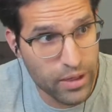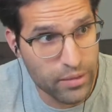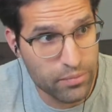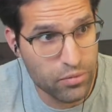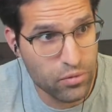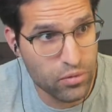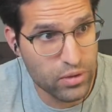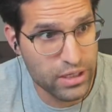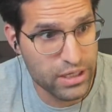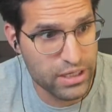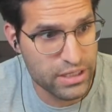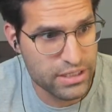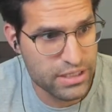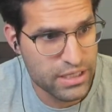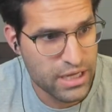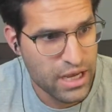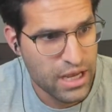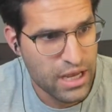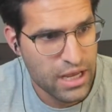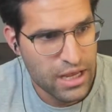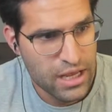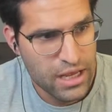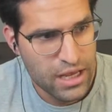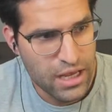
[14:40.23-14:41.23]
well, my point
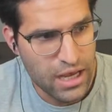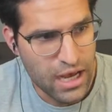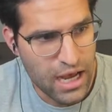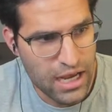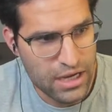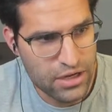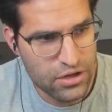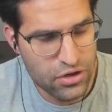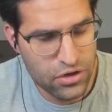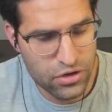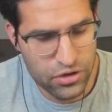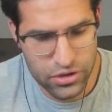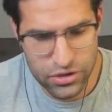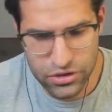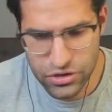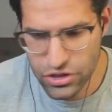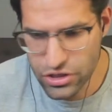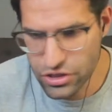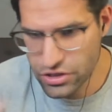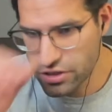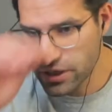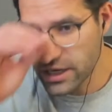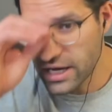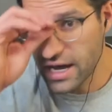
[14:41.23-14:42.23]
is I
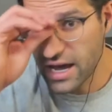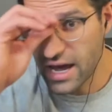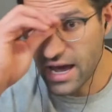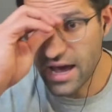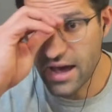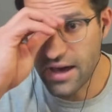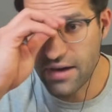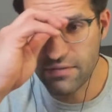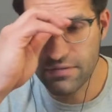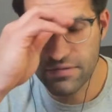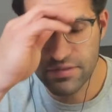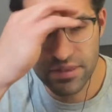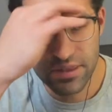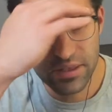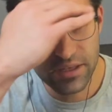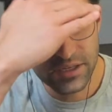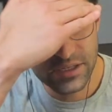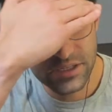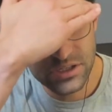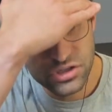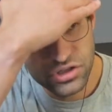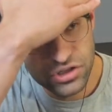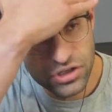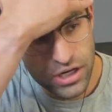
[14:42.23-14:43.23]
could just have
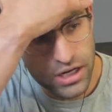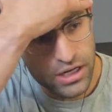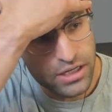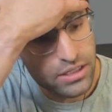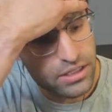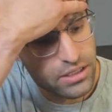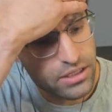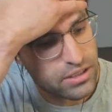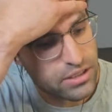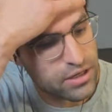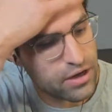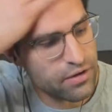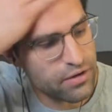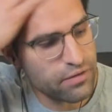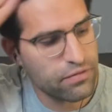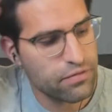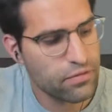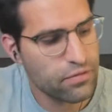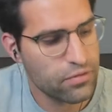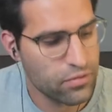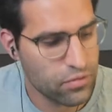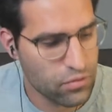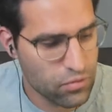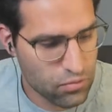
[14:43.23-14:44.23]
this chess
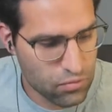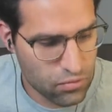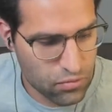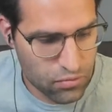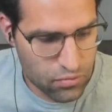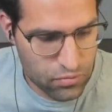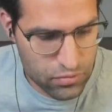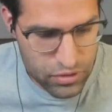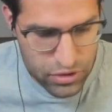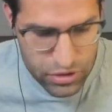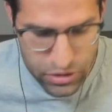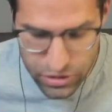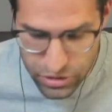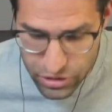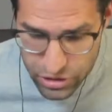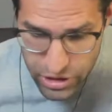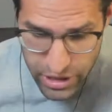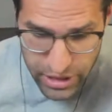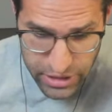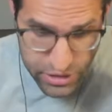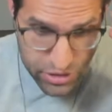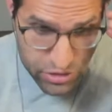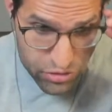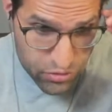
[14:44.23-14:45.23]

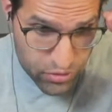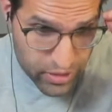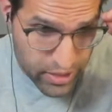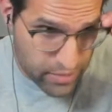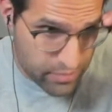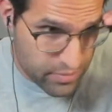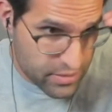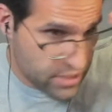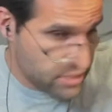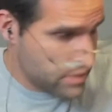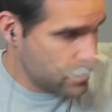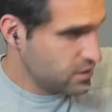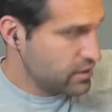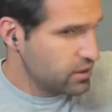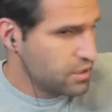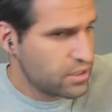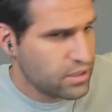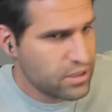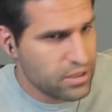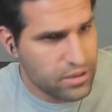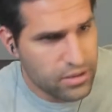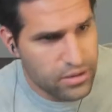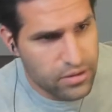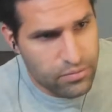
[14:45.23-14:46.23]
script.
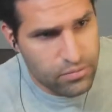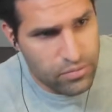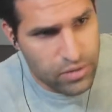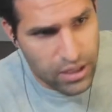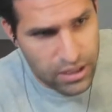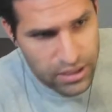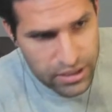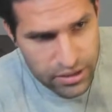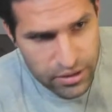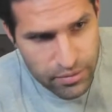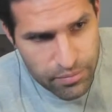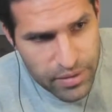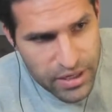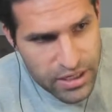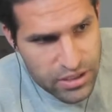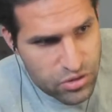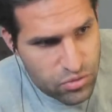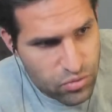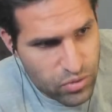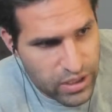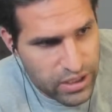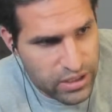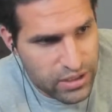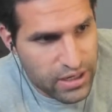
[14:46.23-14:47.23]
Probably the
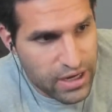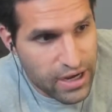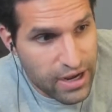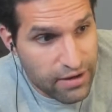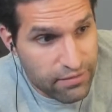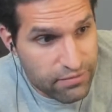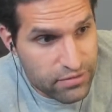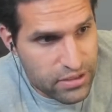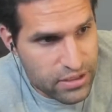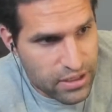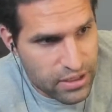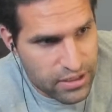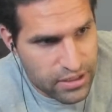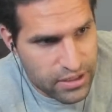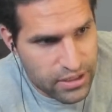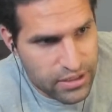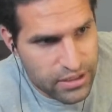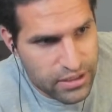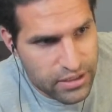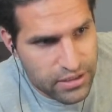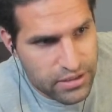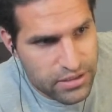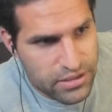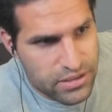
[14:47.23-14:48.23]
best way to have done
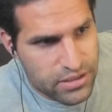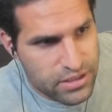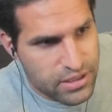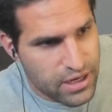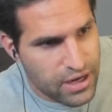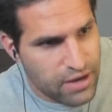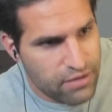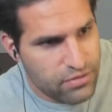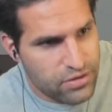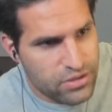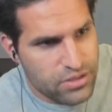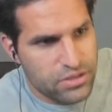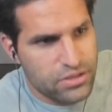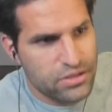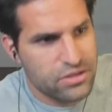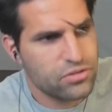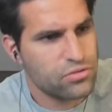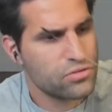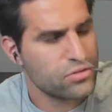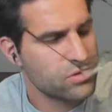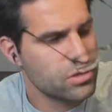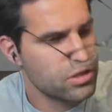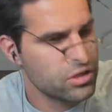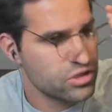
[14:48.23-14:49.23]
it is to have
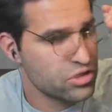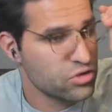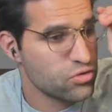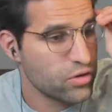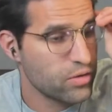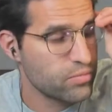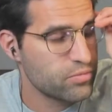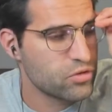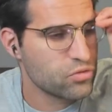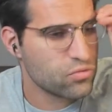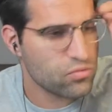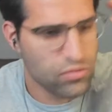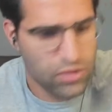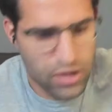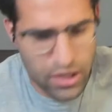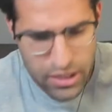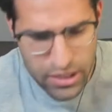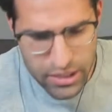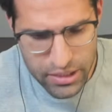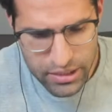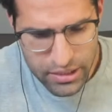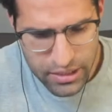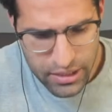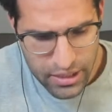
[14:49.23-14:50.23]
the script
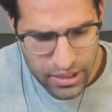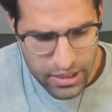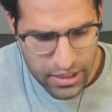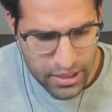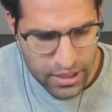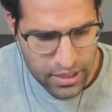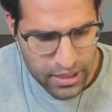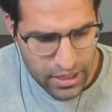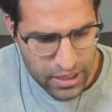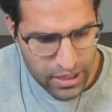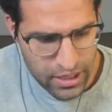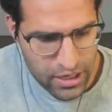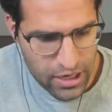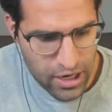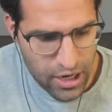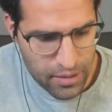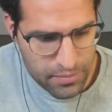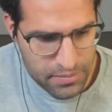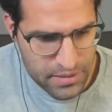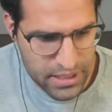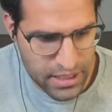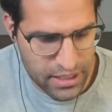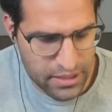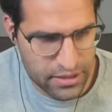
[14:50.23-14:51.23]
run
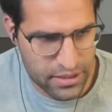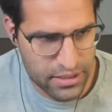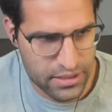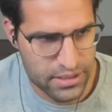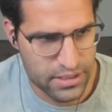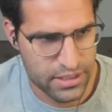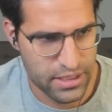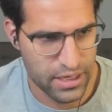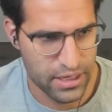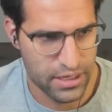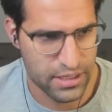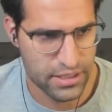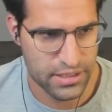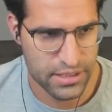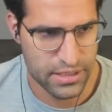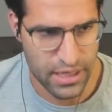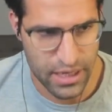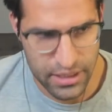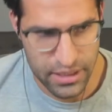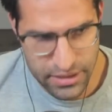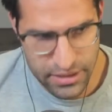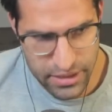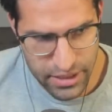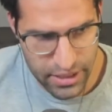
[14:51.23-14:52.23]
and update this data
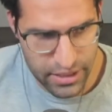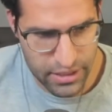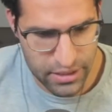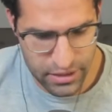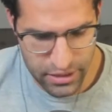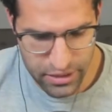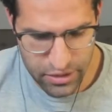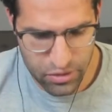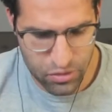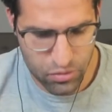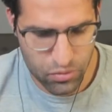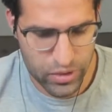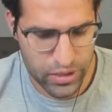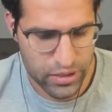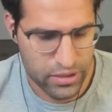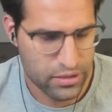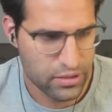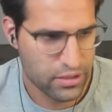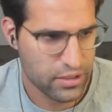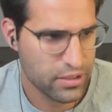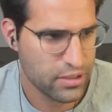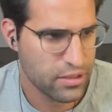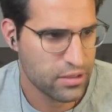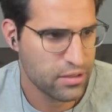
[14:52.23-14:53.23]
set daily or
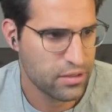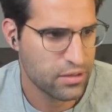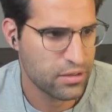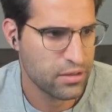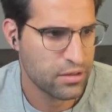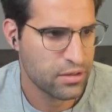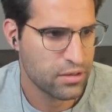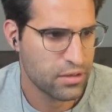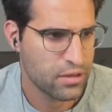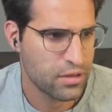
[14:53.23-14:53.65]
weekly.